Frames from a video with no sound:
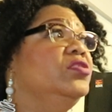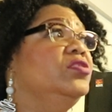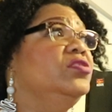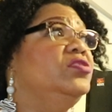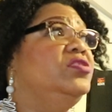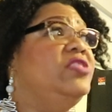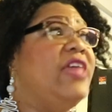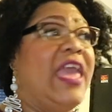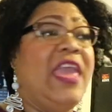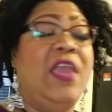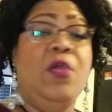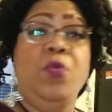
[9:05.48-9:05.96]

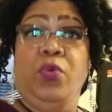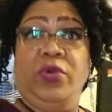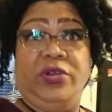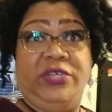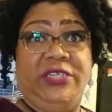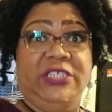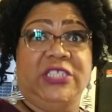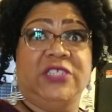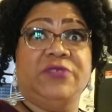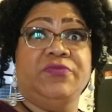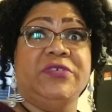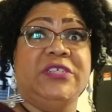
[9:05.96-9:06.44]
they
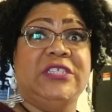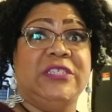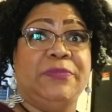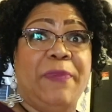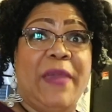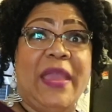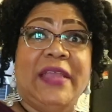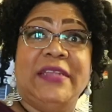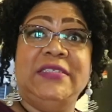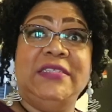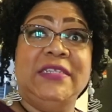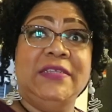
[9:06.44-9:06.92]
were
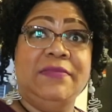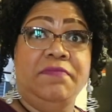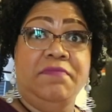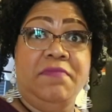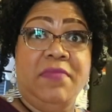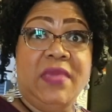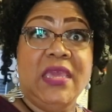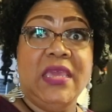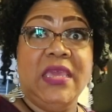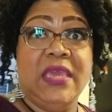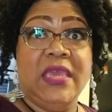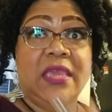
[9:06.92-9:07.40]

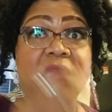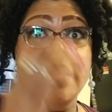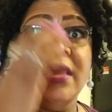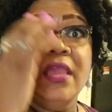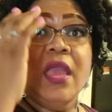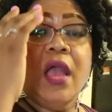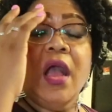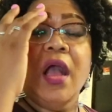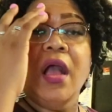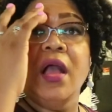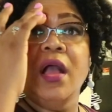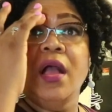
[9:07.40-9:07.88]
disrespecting
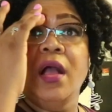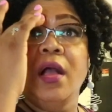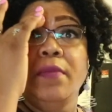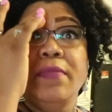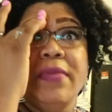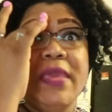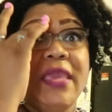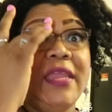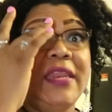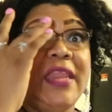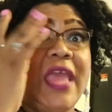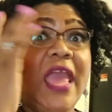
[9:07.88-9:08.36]
me.
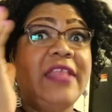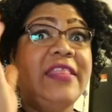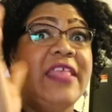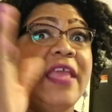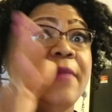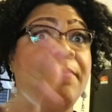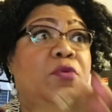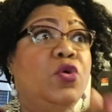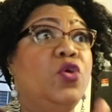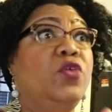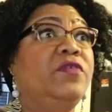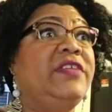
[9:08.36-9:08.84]
And
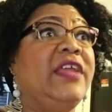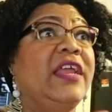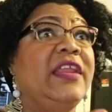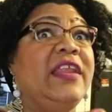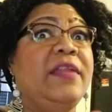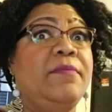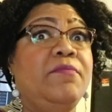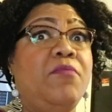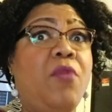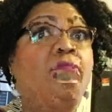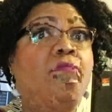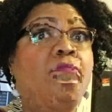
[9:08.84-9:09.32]
they moved
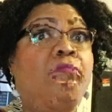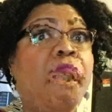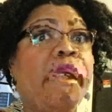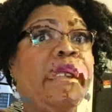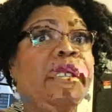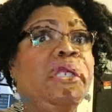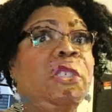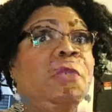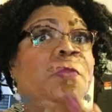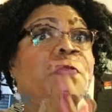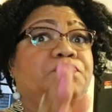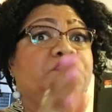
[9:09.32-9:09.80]
in
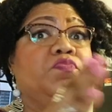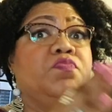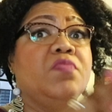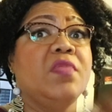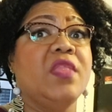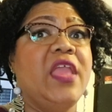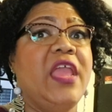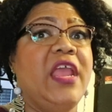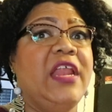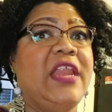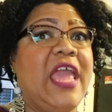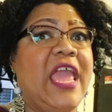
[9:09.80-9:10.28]
March.
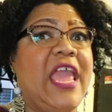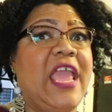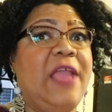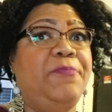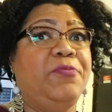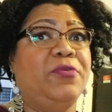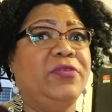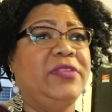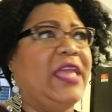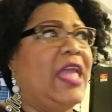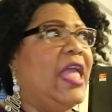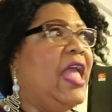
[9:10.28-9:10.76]
In
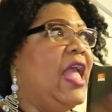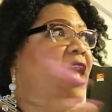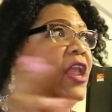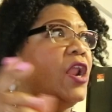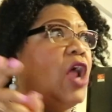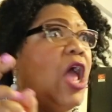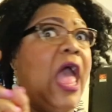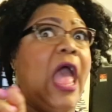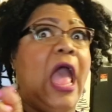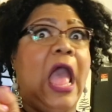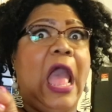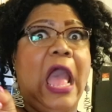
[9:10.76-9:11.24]
April, they
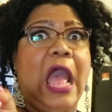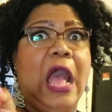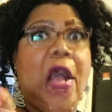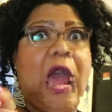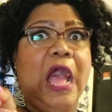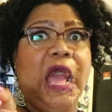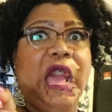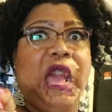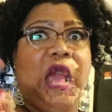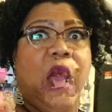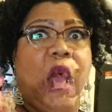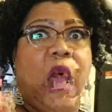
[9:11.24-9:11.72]
had a
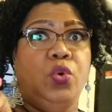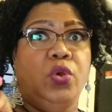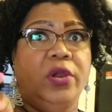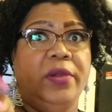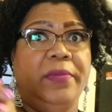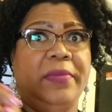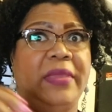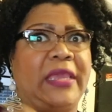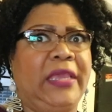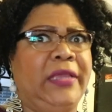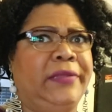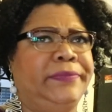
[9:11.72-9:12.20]

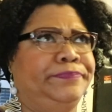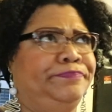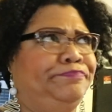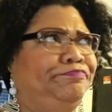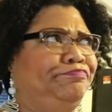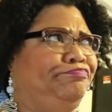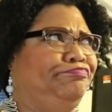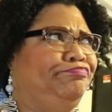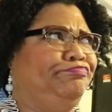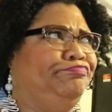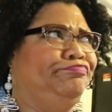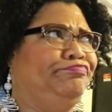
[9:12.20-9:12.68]
housewarming,
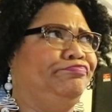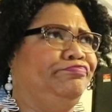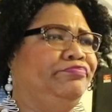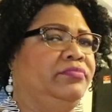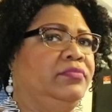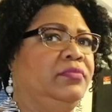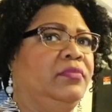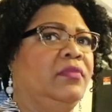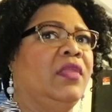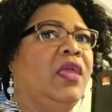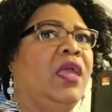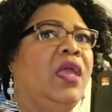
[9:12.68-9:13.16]

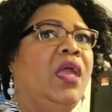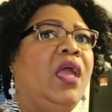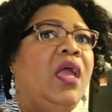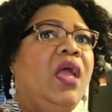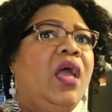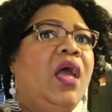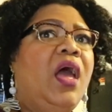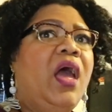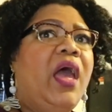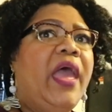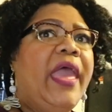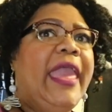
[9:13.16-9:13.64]

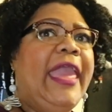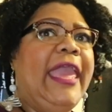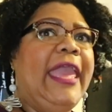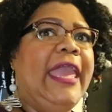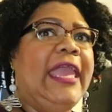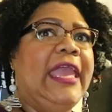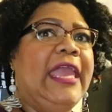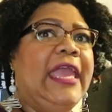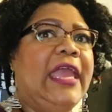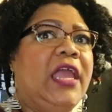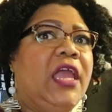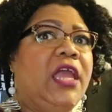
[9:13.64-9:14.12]

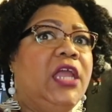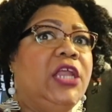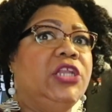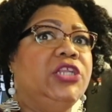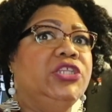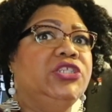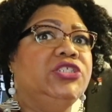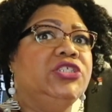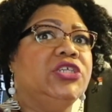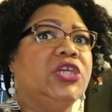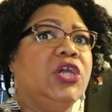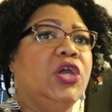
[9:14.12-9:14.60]

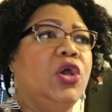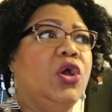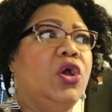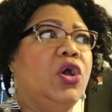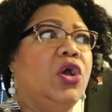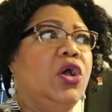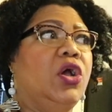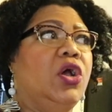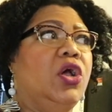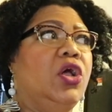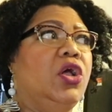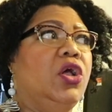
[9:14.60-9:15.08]
and
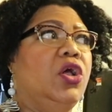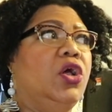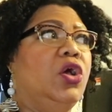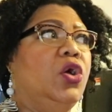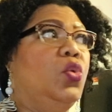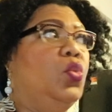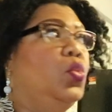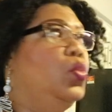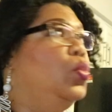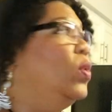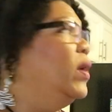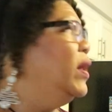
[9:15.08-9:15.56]

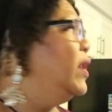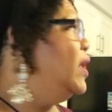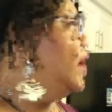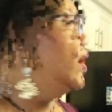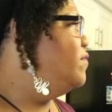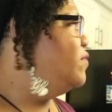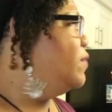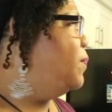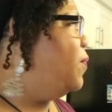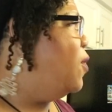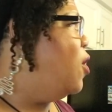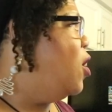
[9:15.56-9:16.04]

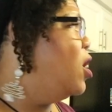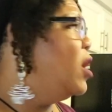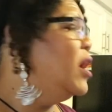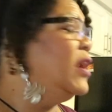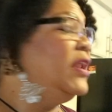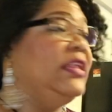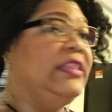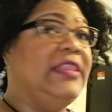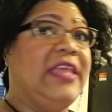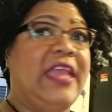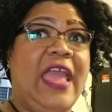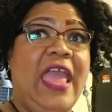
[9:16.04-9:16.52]
whatever
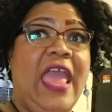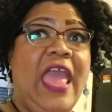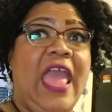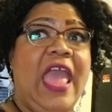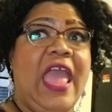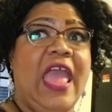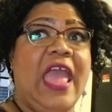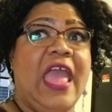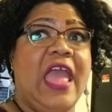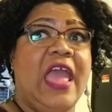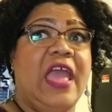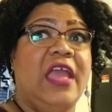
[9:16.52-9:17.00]
party they
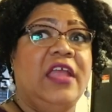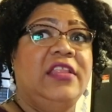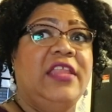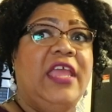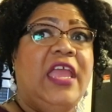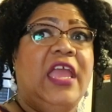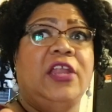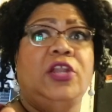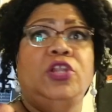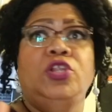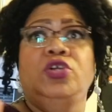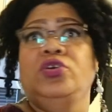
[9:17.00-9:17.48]
had
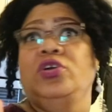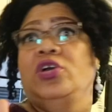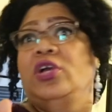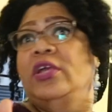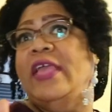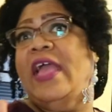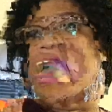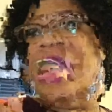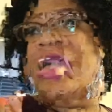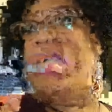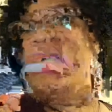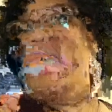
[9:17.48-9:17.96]
a little
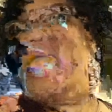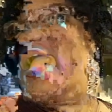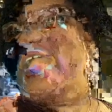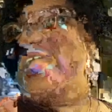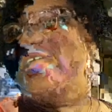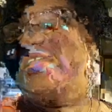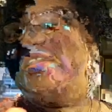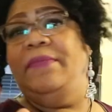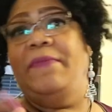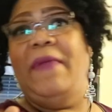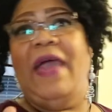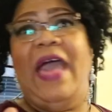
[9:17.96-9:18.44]
cookout
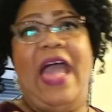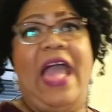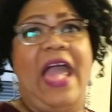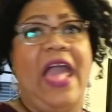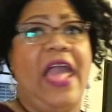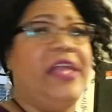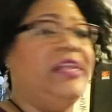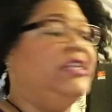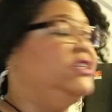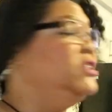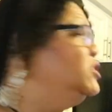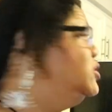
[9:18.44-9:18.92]
back in the
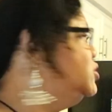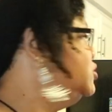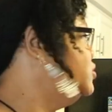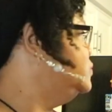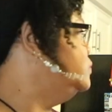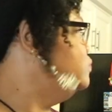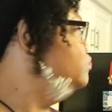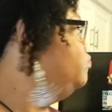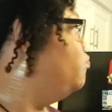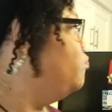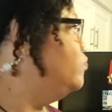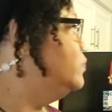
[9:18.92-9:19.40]
back. And
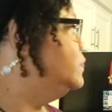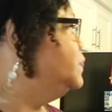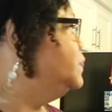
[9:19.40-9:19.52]
then